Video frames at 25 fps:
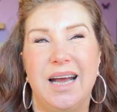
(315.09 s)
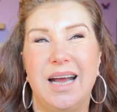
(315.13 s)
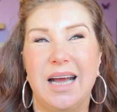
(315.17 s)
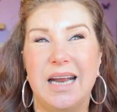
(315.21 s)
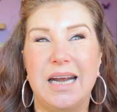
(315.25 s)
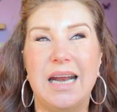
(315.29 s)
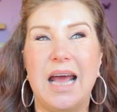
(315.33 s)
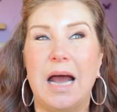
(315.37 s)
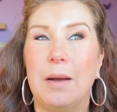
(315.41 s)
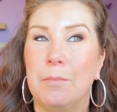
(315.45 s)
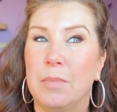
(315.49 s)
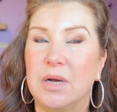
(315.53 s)

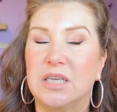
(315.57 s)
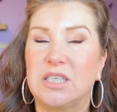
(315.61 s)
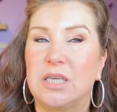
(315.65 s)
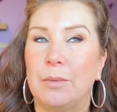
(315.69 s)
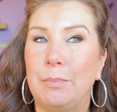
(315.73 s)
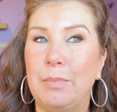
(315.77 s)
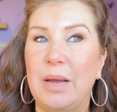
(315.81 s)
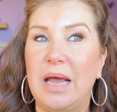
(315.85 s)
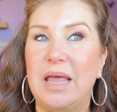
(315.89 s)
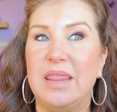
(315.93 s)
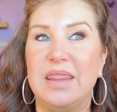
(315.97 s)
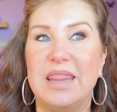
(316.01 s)
And I must
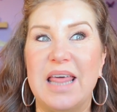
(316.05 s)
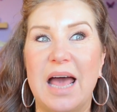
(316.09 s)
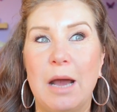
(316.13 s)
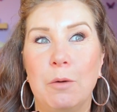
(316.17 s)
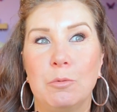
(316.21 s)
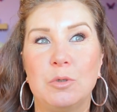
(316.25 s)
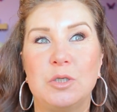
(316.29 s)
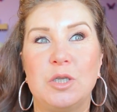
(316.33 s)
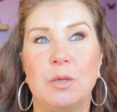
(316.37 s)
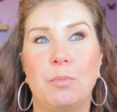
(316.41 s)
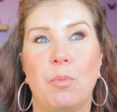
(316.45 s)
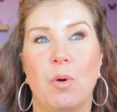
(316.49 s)
admit,
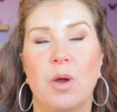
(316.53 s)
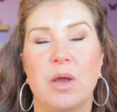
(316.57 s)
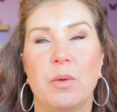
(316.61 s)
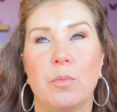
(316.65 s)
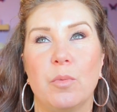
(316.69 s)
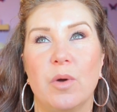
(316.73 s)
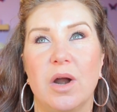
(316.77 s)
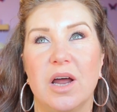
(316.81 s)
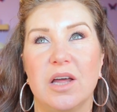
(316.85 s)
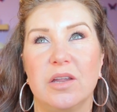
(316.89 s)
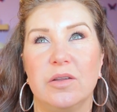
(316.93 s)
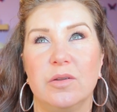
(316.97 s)
that was the
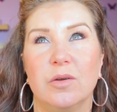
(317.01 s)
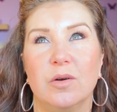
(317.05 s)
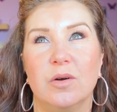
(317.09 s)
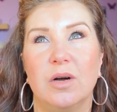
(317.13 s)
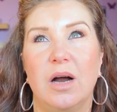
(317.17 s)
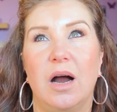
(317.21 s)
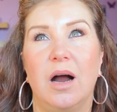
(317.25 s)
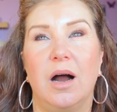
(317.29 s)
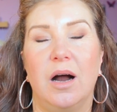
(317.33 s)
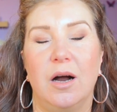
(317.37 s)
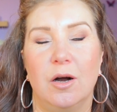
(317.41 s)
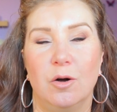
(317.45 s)
point where I
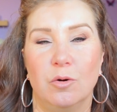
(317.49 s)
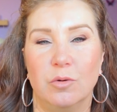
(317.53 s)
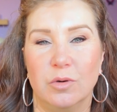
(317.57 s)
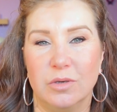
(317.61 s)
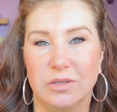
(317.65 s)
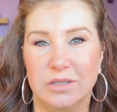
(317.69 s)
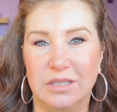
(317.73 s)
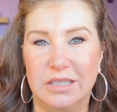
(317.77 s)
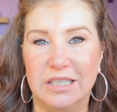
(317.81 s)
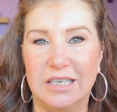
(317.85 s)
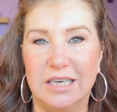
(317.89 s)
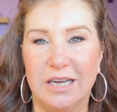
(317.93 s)
thought,
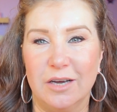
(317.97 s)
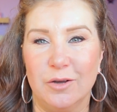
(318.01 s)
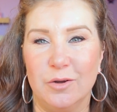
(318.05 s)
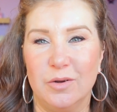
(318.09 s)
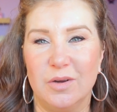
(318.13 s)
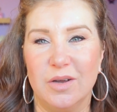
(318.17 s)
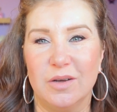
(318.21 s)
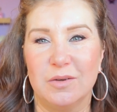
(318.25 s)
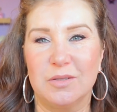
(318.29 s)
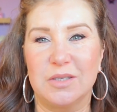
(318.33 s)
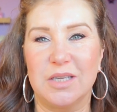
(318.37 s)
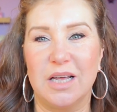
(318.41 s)
oh, you know,
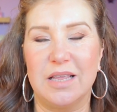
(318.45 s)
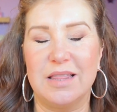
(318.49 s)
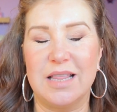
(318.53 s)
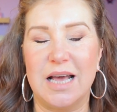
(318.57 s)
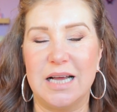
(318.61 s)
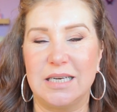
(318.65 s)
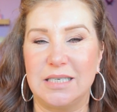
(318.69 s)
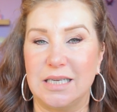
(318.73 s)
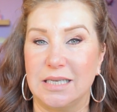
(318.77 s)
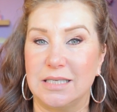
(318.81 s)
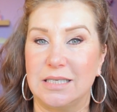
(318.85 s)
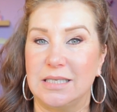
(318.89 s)
I was like,
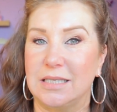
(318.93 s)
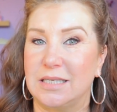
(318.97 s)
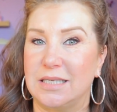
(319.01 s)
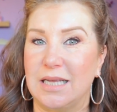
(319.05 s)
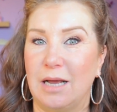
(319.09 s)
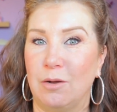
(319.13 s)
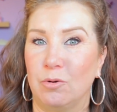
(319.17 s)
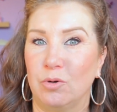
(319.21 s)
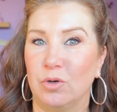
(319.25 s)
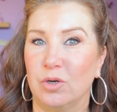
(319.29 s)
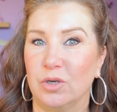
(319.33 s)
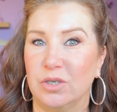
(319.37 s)
that doesn't
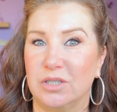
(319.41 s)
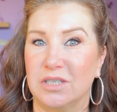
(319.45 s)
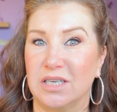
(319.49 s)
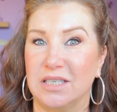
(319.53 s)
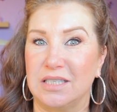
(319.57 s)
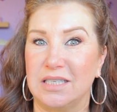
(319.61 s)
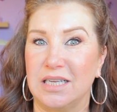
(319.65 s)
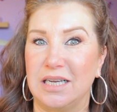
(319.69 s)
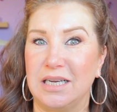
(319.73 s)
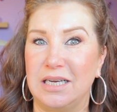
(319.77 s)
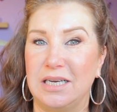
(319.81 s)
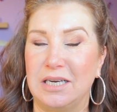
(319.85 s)
sound good,
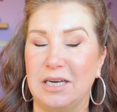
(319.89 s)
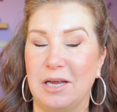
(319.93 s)
does it?